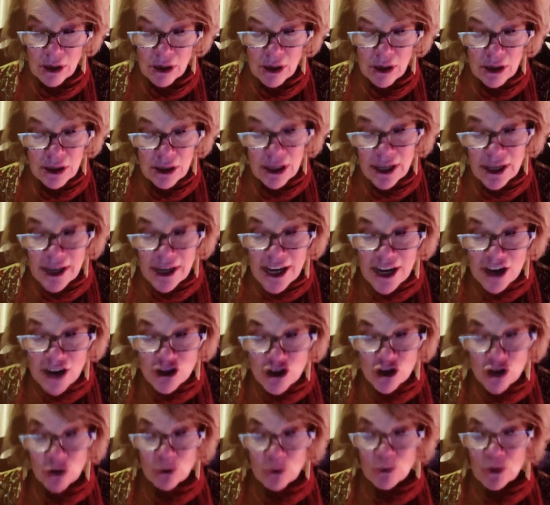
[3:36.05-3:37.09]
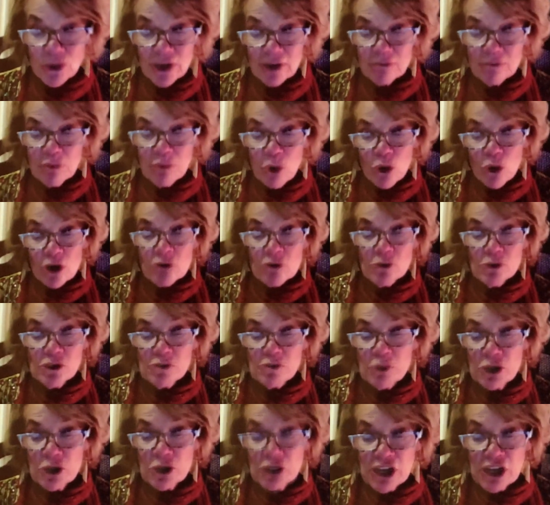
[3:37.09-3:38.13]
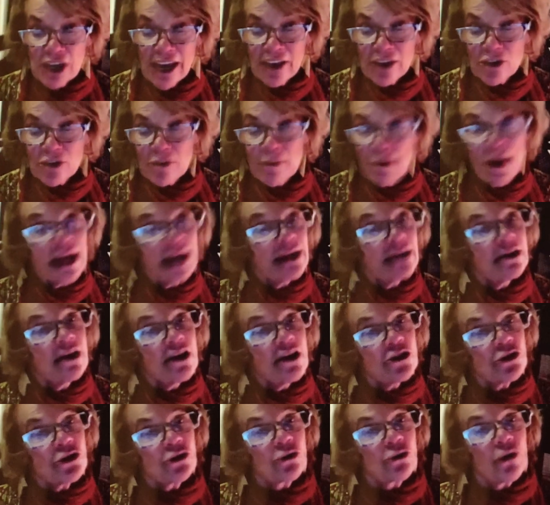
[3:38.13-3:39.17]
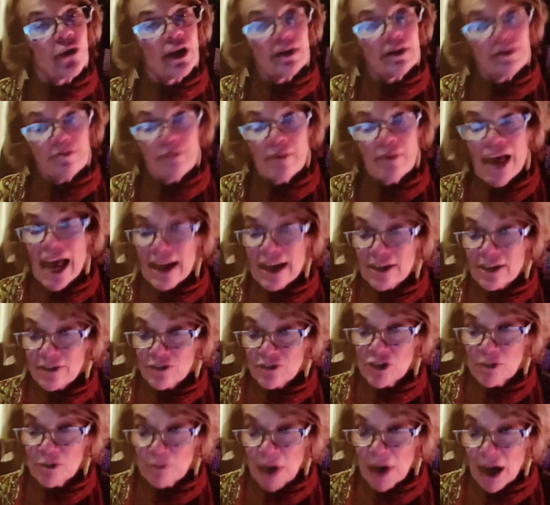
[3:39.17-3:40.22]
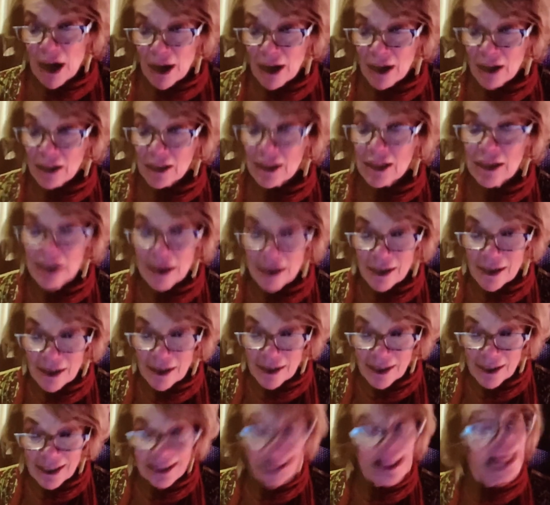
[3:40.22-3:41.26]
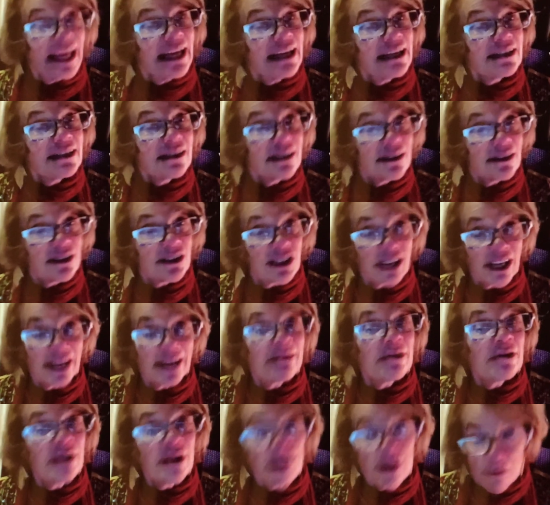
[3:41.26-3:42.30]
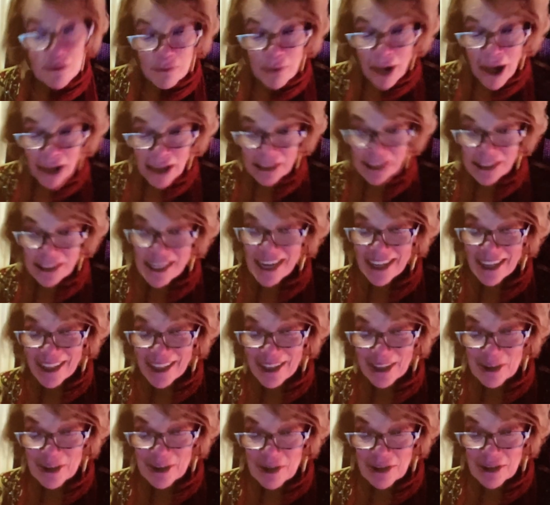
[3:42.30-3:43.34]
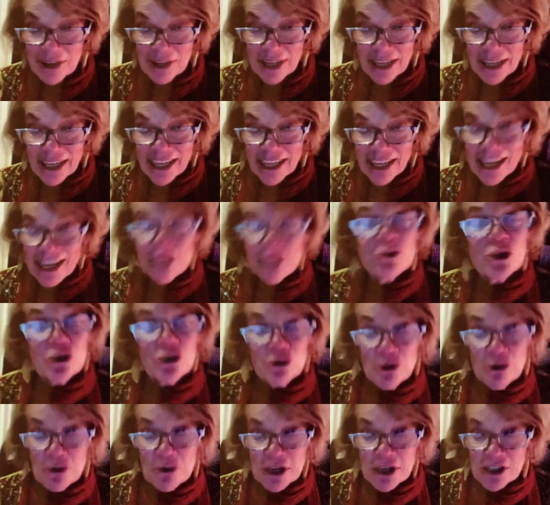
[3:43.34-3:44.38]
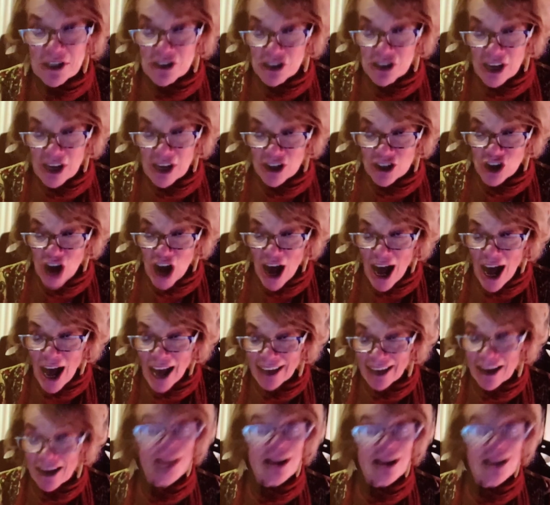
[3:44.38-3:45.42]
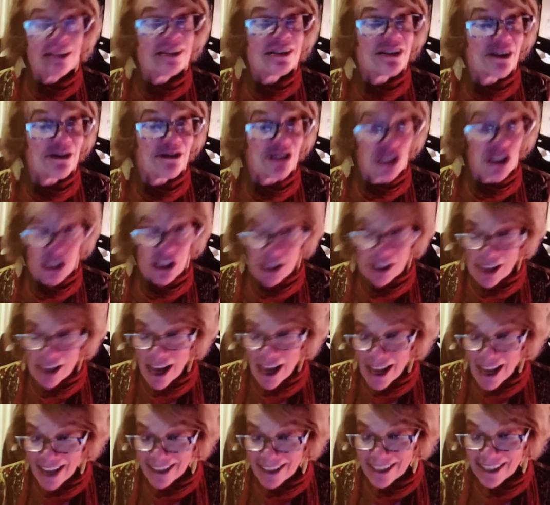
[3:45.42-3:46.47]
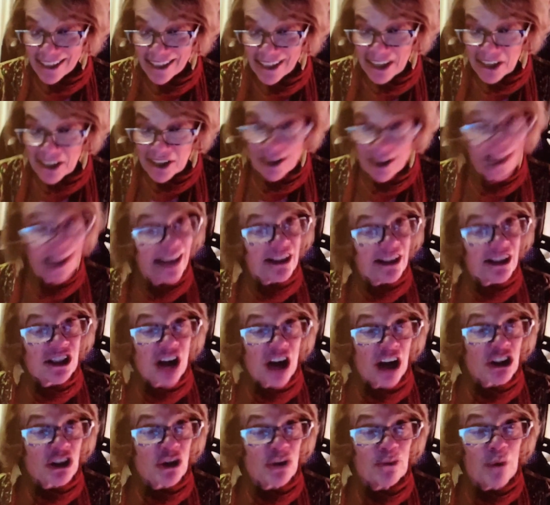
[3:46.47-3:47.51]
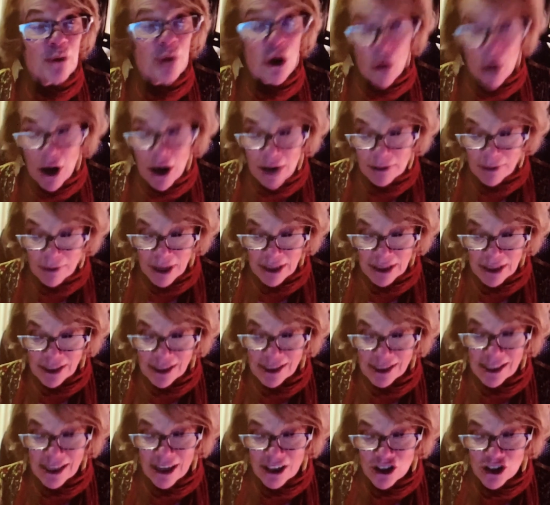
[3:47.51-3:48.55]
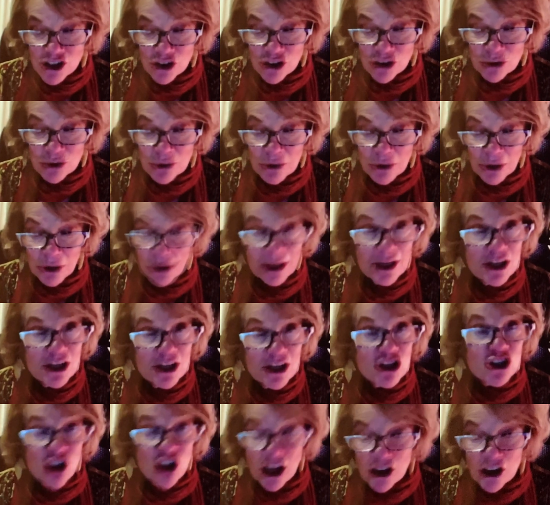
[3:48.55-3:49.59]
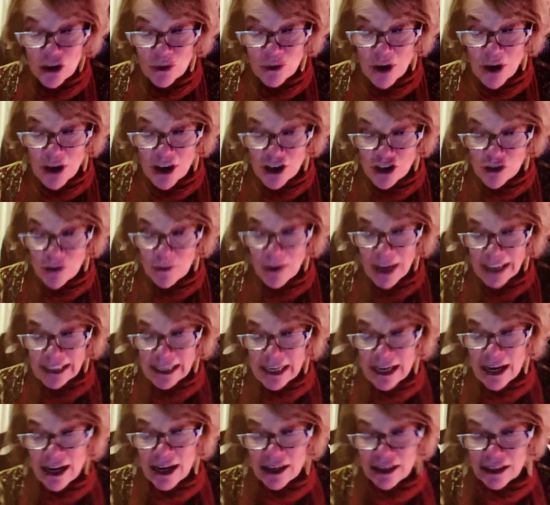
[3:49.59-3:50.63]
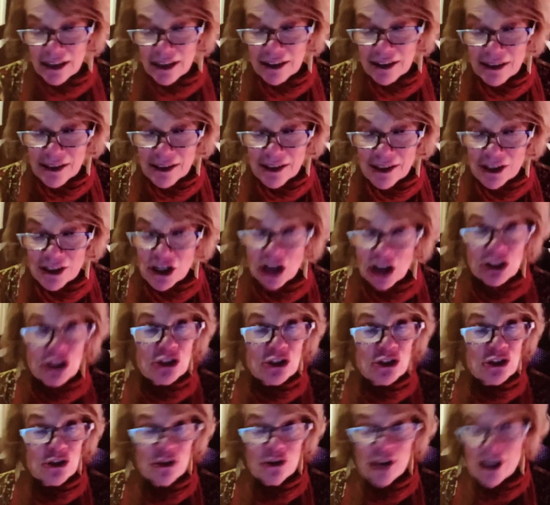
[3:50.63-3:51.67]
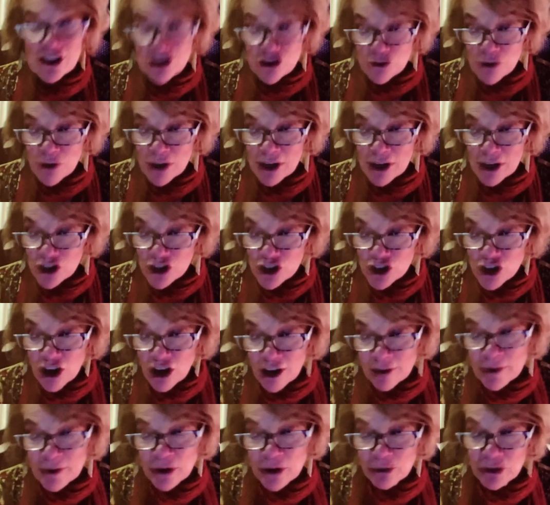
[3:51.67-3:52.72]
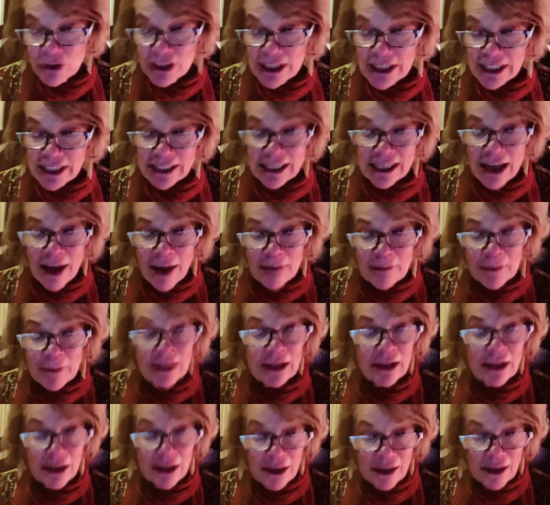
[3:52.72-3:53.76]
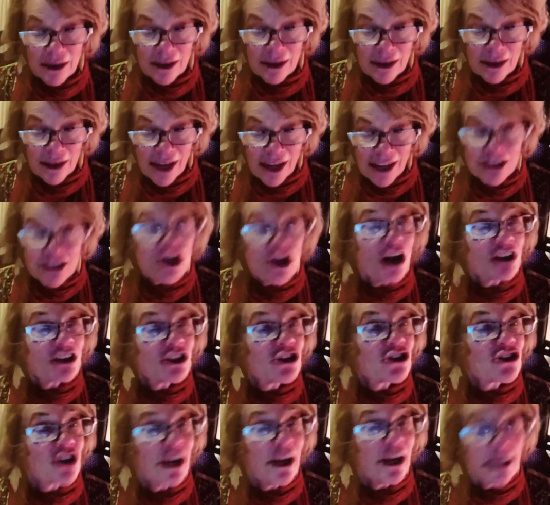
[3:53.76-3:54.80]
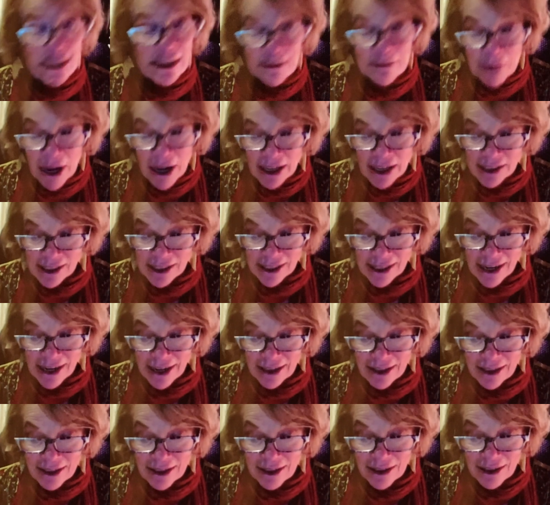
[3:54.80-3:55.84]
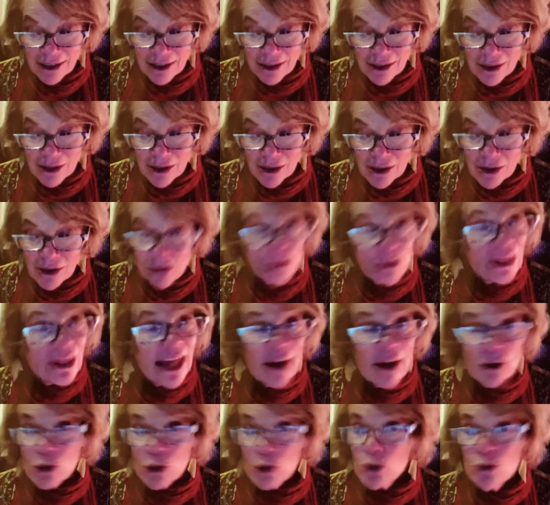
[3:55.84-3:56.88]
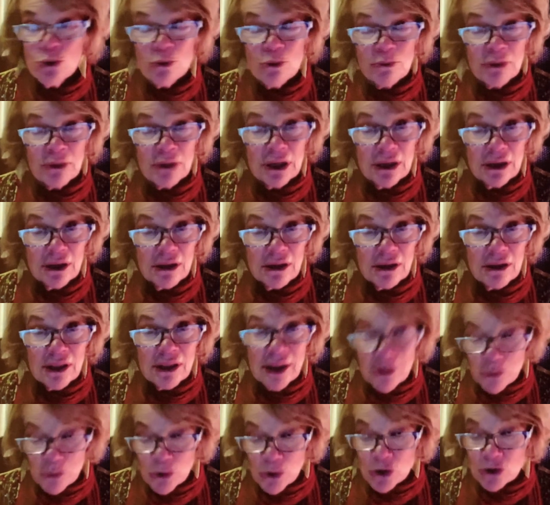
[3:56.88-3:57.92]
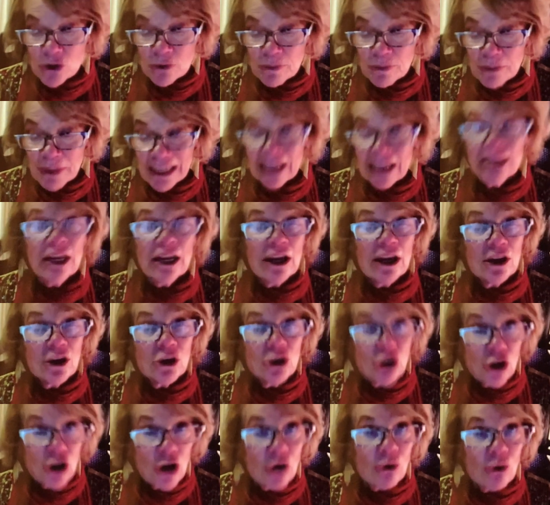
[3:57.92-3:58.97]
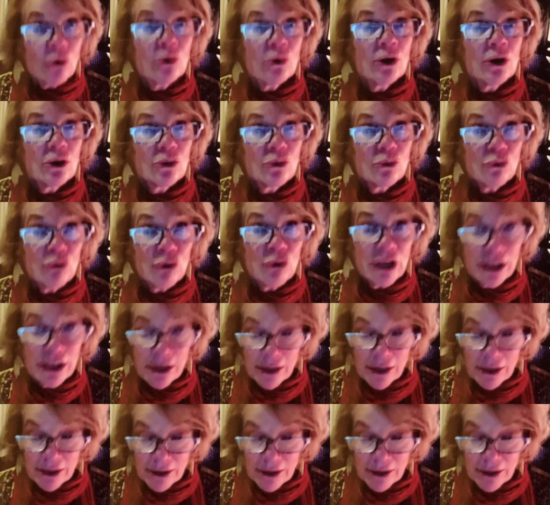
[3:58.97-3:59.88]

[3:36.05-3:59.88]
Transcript: The initial READ board was put together by another great man of Nepal, Lin Singh Bhante. He recruited such icons of society as Dr. Mohan Sanju, Shankar Rajpata, Dr. Sureshwar Sharma, Rita Tapa, and Dr. Shanti Basnet, without whom there would be no READ.